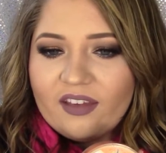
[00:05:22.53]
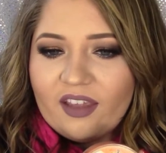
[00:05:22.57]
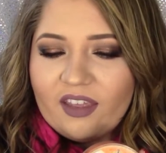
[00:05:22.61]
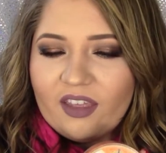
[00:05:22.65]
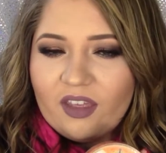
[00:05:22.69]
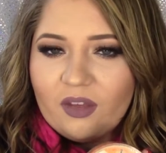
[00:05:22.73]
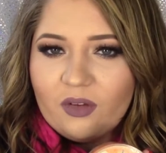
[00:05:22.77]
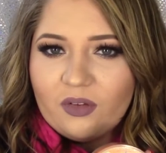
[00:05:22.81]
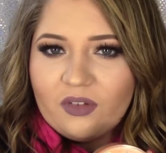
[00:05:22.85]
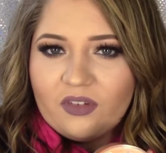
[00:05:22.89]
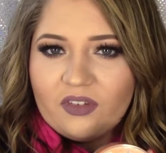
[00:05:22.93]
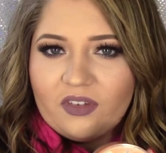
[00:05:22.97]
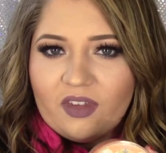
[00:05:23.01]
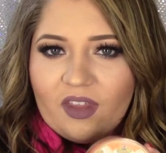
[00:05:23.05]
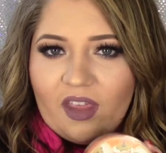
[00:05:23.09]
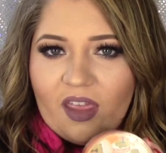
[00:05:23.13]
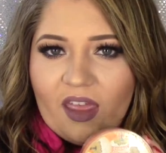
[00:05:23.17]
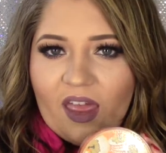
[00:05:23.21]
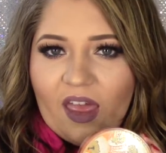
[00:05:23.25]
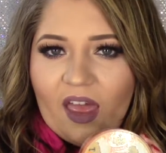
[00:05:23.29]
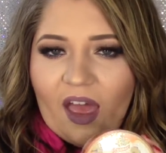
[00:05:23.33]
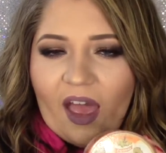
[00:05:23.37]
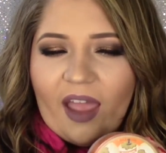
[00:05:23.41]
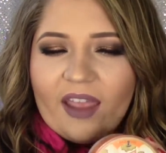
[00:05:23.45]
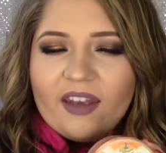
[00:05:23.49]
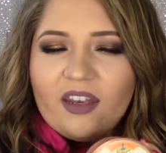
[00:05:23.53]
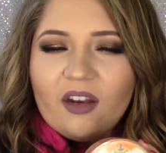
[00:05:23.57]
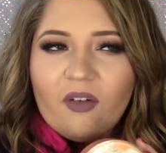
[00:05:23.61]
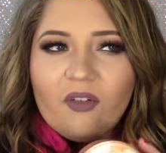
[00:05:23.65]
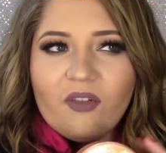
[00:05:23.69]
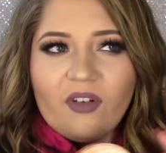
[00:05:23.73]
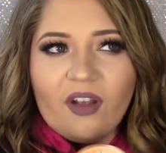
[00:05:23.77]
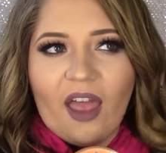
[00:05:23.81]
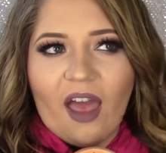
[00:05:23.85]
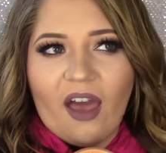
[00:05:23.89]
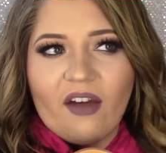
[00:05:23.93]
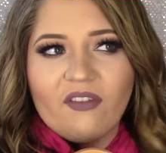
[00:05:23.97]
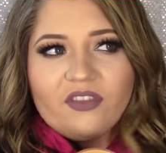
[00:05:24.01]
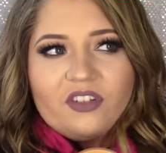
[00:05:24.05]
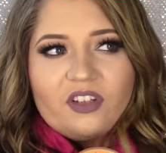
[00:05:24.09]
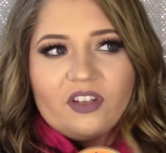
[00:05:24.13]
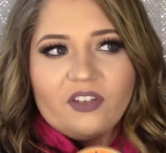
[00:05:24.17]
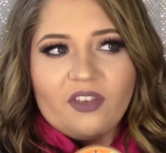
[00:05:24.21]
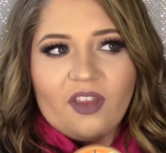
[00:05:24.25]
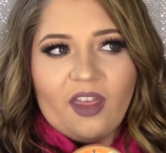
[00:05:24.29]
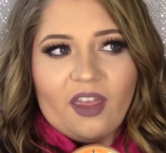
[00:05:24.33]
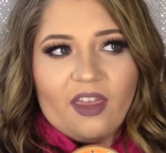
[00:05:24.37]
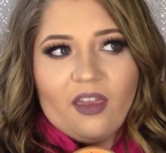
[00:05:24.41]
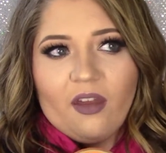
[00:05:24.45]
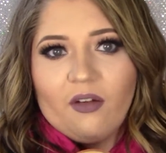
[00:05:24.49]
I don't have
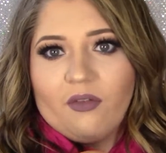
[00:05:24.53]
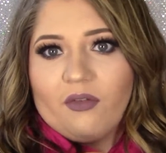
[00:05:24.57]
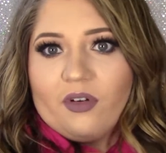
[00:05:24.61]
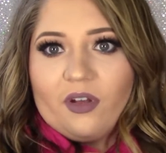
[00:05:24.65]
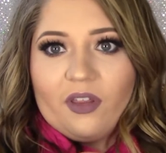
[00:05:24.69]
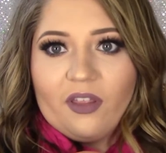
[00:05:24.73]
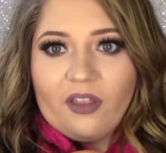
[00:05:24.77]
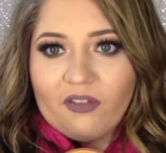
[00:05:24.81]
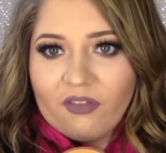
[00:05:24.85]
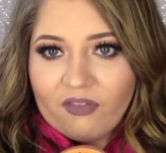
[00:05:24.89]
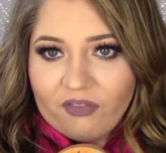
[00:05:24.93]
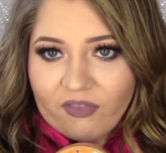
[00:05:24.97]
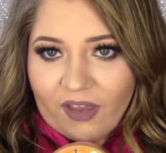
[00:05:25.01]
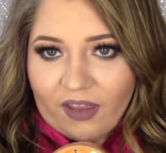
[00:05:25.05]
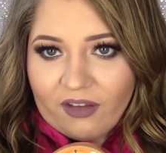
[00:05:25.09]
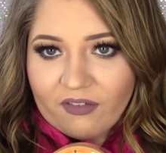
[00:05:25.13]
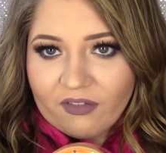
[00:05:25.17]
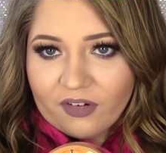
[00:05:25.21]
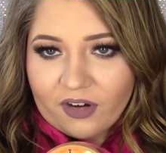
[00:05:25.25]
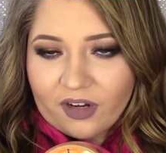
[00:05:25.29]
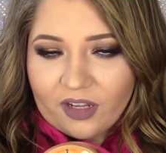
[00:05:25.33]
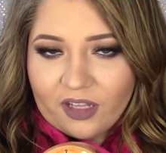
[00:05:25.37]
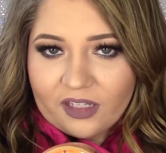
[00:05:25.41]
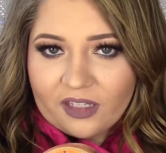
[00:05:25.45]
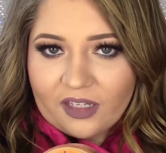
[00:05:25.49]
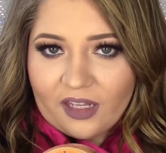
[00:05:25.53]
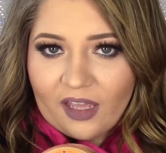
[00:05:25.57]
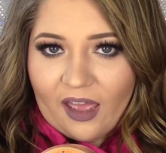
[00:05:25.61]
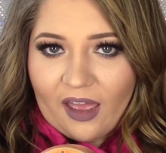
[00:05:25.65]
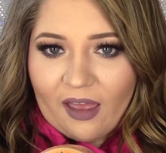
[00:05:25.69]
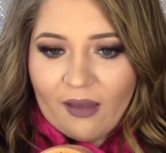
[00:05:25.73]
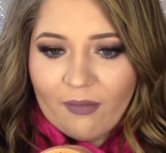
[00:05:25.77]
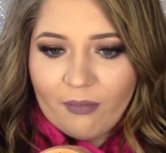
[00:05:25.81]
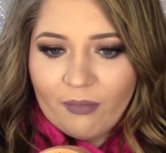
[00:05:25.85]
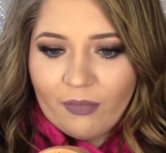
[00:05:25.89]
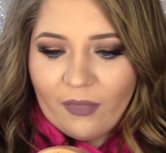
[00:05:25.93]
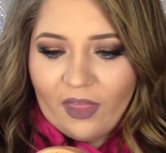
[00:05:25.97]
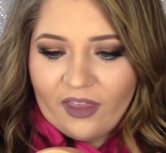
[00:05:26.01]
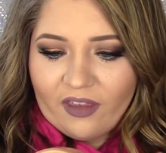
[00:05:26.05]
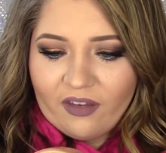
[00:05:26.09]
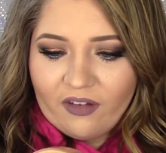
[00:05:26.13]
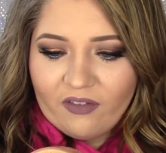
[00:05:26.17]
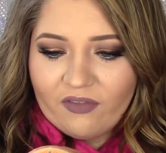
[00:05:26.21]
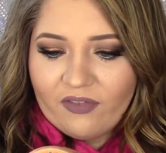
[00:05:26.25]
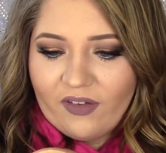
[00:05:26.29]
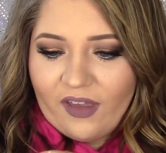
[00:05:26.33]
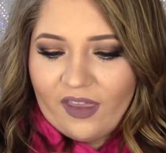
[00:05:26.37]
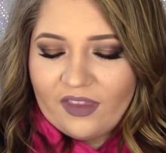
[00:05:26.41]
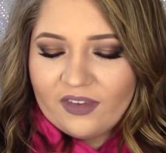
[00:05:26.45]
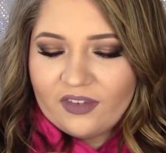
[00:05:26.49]
just like a really favorite like
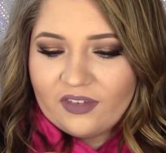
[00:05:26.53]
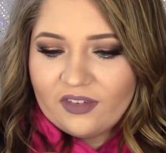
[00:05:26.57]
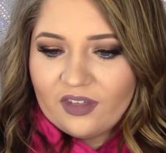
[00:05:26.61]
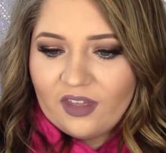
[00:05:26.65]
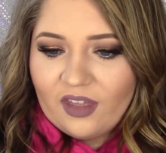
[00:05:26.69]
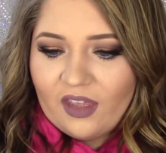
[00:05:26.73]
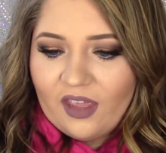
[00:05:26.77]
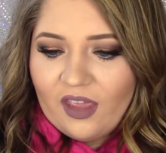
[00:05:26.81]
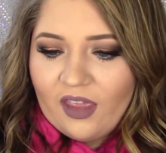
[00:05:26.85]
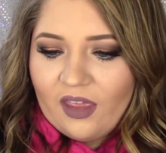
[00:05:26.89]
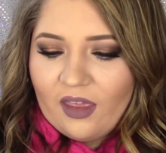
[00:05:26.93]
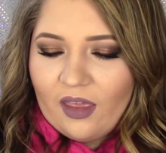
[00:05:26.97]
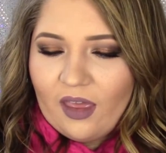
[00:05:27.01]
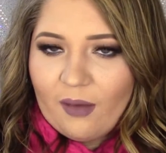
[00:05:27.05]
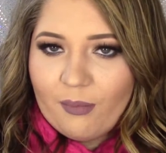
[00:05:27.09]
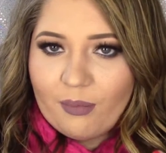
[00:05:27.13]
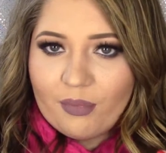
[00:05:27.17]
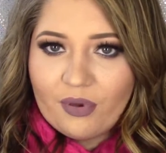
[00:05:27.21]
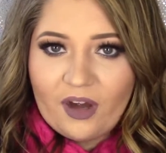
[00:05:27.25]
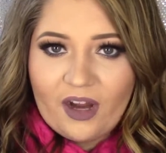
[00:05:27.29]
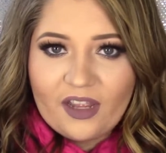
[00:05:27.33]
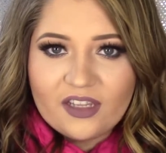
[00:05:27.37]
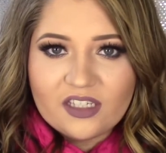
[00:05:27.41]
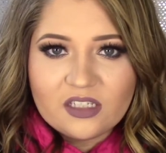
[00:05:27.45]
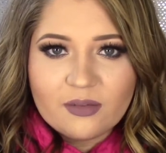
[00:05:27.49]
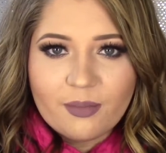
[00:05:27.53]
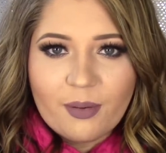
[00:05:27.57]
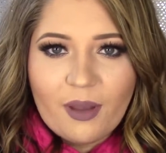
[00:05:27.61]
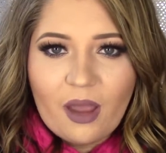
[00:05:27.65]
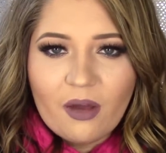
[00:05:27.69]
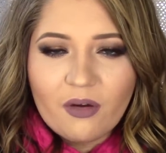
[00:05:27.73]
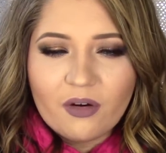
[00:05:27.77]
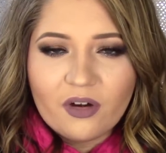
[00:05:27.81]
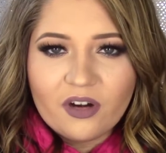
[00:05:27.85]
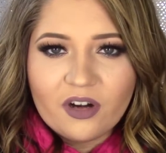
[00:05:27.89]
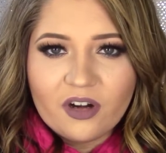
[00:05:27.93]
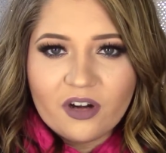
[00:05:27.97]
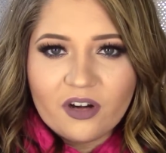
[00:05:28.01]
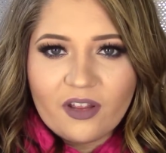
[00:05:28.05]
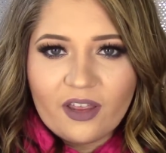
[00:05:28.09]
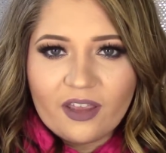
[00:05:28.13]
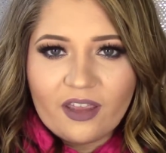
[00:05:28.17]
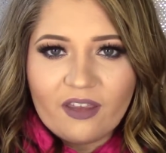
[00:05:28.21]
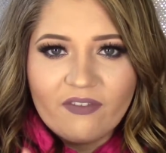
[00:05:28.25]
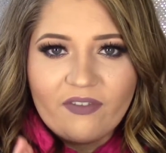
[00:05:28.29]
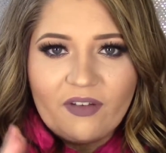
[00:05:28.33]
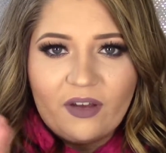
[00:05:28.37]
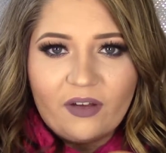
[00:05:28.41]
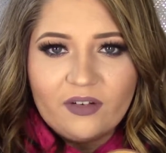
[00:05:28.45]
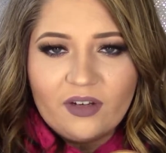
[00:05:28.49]
a pressed powder, like
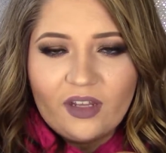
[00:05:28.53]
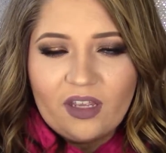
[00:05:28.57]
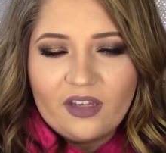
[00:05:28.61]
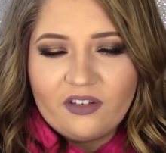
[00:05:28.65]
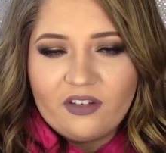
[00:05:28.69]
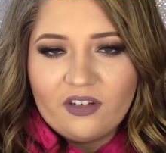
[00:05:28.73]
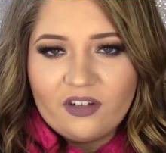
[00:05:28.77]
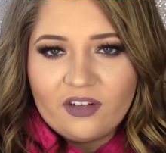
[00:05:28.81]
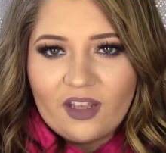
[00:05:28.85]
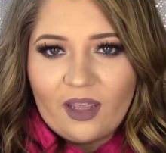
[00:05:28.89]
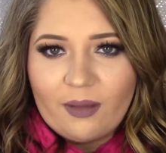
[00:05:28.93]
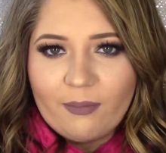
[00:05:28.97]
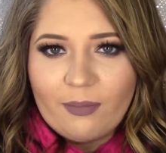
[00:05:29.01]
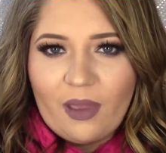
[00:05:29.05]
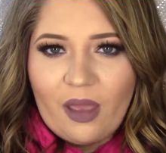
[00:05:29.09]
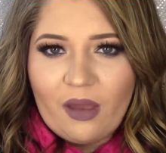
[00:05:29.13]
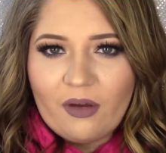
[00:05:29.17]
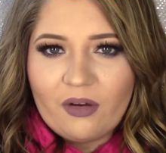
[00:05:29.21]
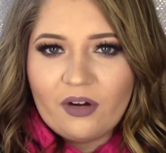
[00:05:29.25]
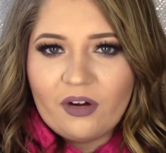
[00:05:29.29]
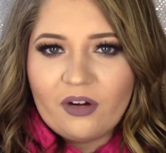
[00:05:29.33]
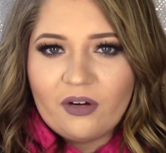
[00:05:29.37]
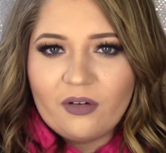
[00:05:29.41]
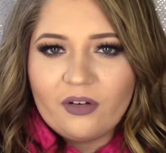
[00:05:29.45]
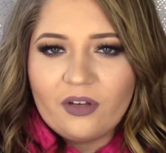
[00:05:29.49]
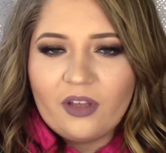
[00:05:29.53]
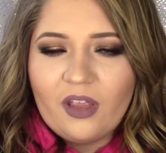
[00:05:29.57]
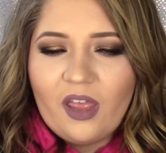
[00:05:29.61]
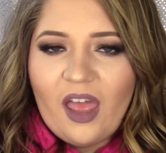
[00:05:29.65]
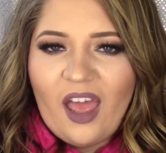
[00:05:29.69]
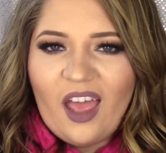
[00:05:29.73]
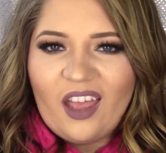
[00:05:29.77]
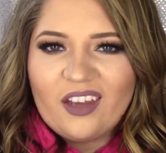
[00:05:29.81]
a foundation type powder.